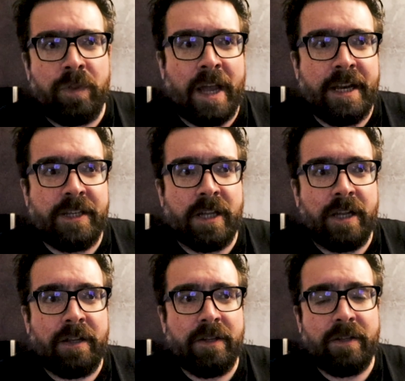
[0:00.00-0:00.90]
they need
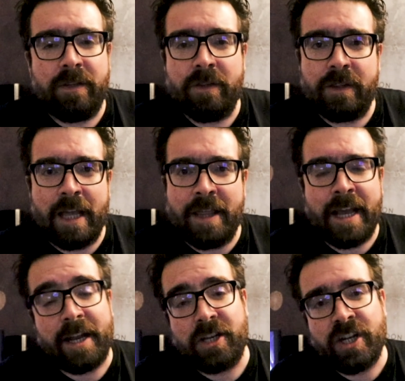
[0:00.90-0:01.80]
to, they're
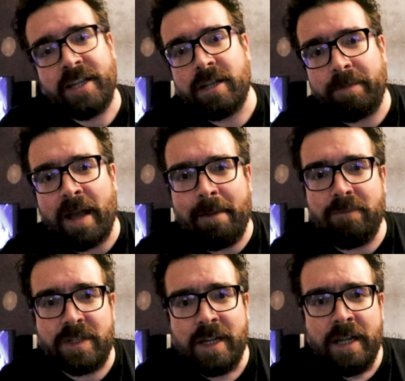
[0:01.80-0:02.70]
going to chase up
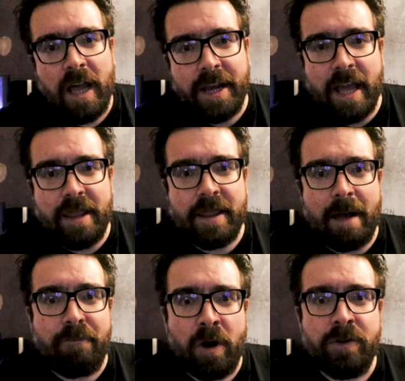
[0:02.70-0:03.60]
CAMHS and get
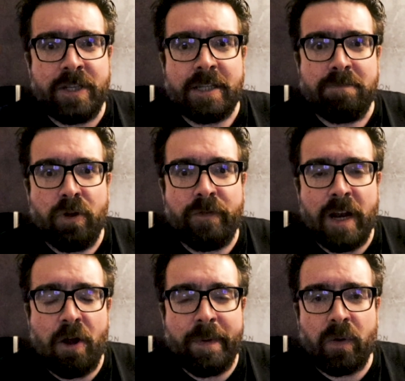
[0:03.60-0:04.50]
that process moved a
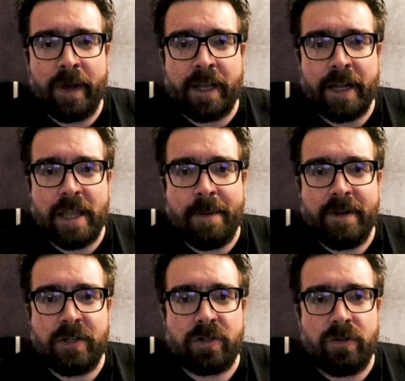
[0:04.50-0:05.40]
little bit quicker, get them
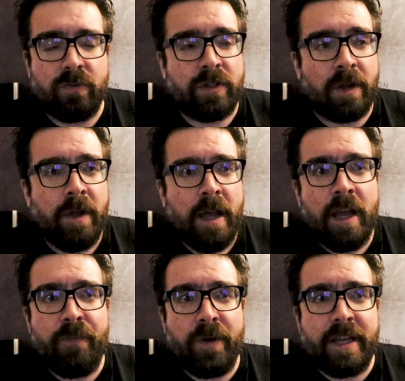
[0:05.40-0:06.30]
into school. So
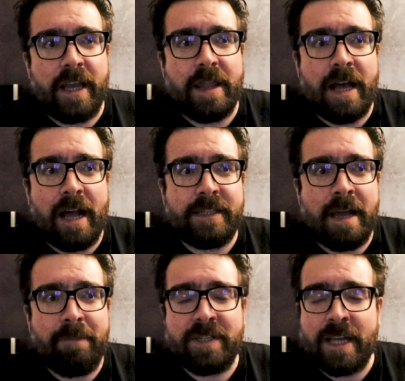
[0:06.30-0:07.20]
if we can get that
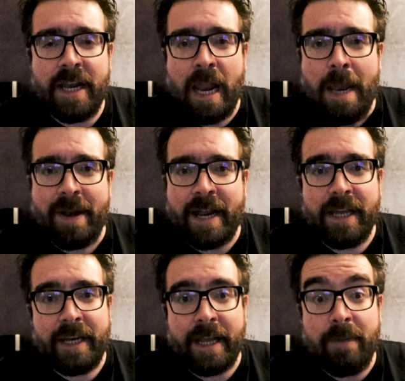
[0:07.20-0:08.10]
10%
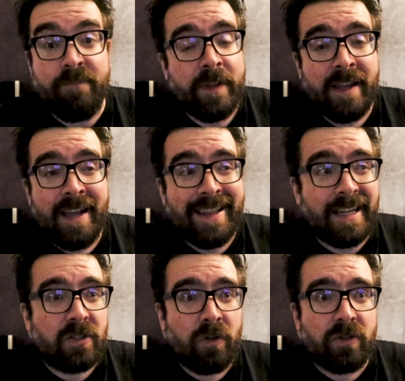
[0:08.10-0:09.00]
eliminated again,
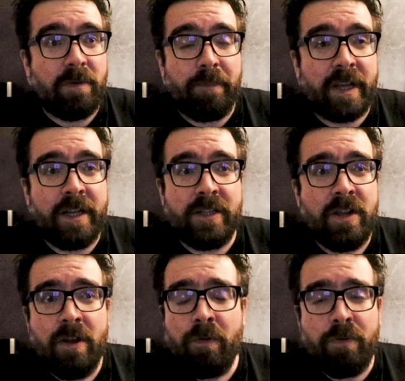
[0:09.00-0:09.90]
that's awesome because
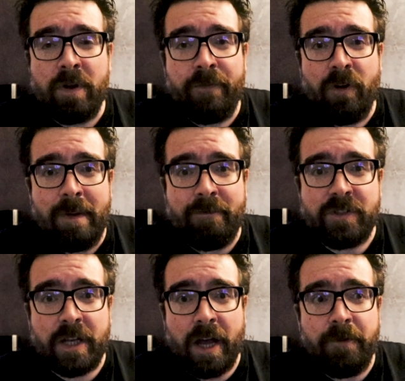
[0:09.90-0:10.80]
three or four
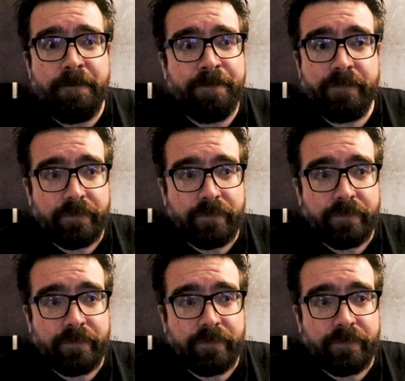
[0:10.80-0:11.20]
months ago,